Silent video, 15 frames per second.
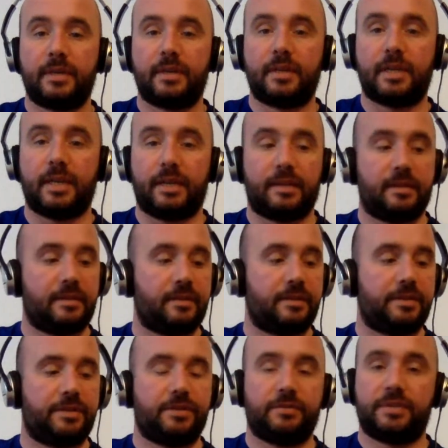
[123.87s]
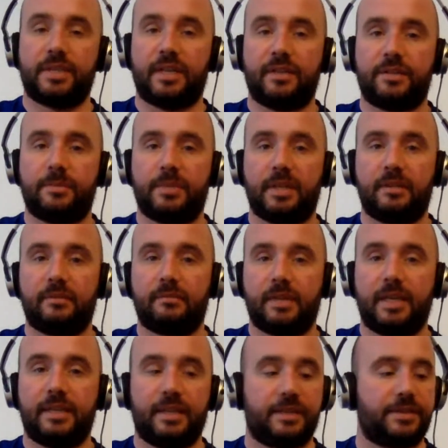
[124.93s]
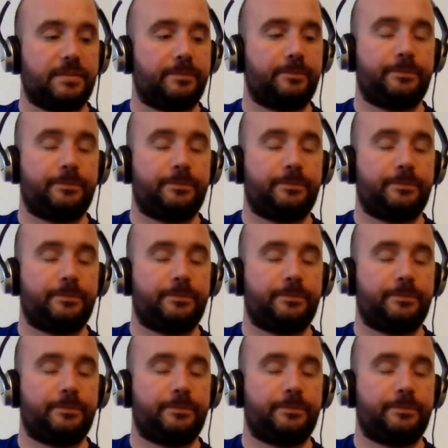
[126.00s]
Okay, so it sounds a bit like this.